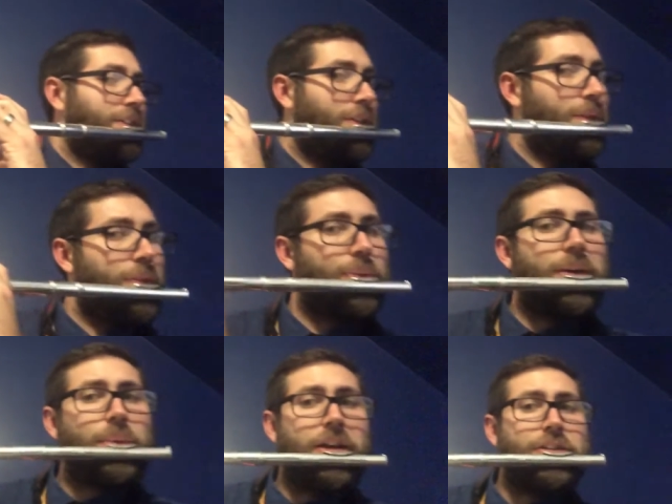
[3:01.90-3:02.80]
2,
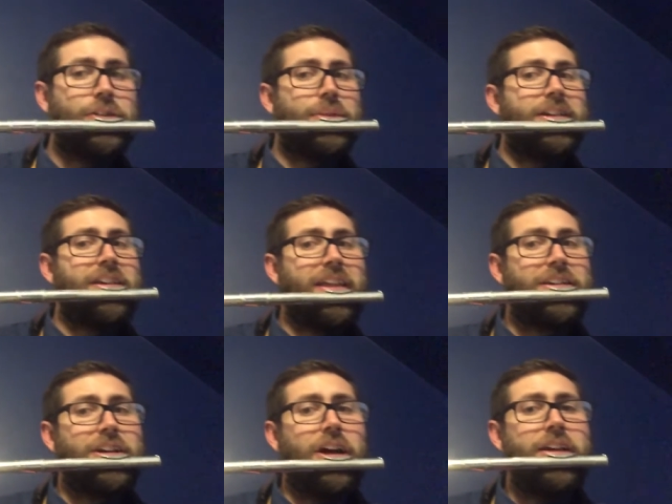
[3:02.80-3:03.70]
3, 1, 2, 3, as I like
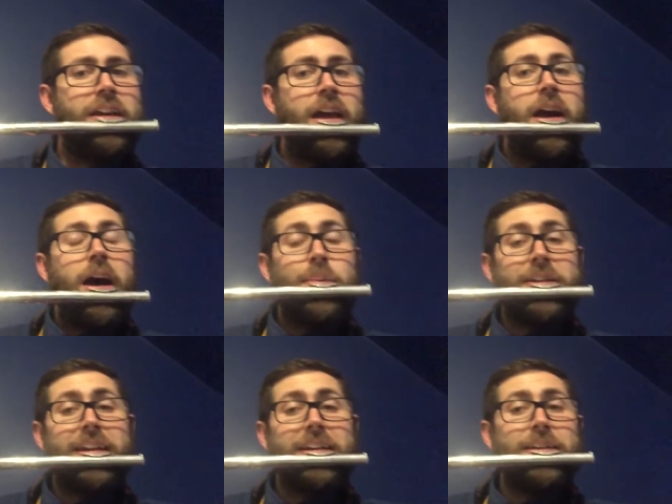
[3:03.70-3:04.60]
to call it. I'm going
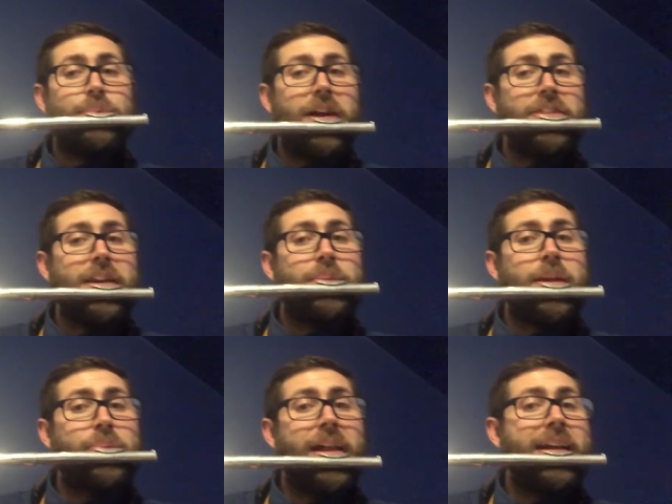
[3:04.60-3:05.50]
to take a deep breath and I'm
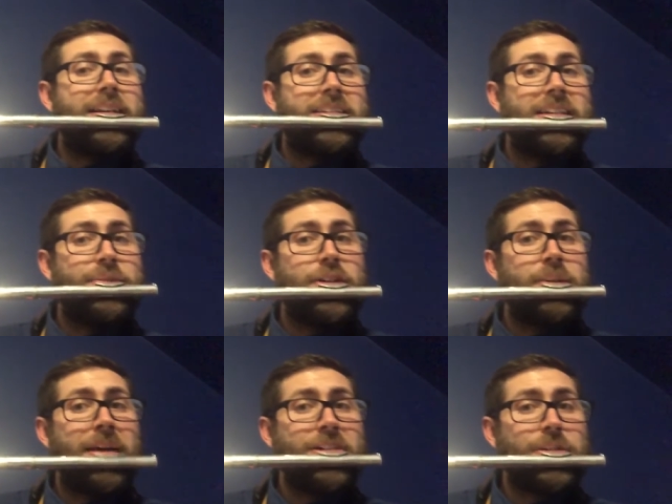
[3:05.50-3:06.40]
going to play it and see if you
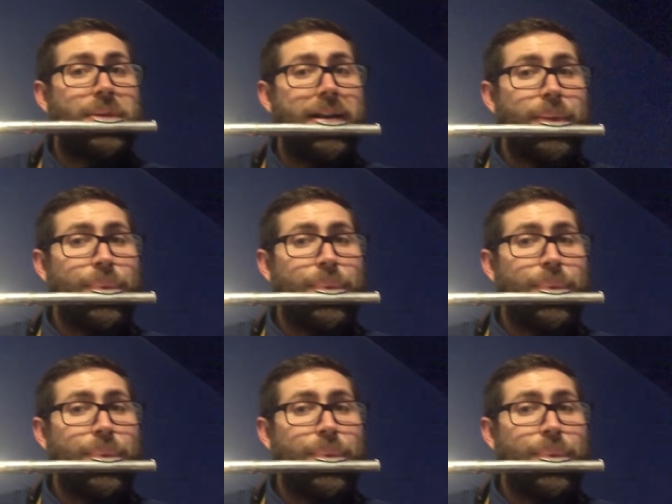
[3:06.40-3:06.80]
can match it. Ready?